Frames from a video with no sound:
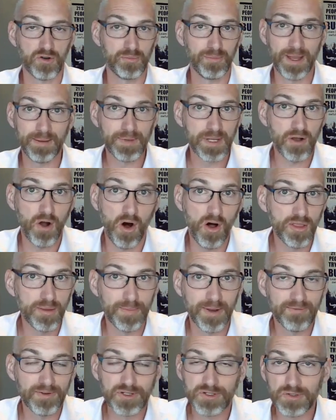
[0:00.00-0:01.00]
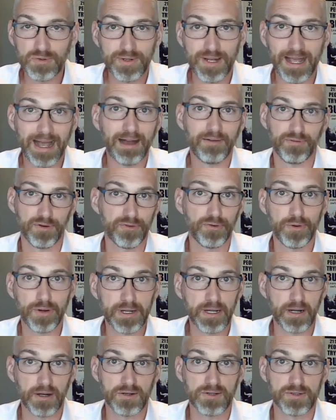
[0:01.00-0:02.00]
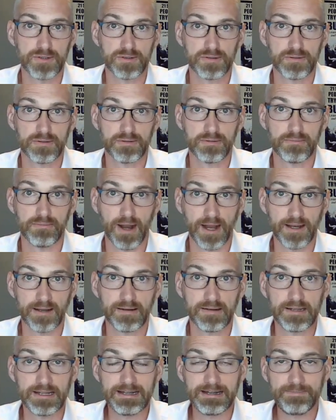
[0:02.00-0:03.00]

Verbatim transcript: who maybe call them every two and a half or three years, right?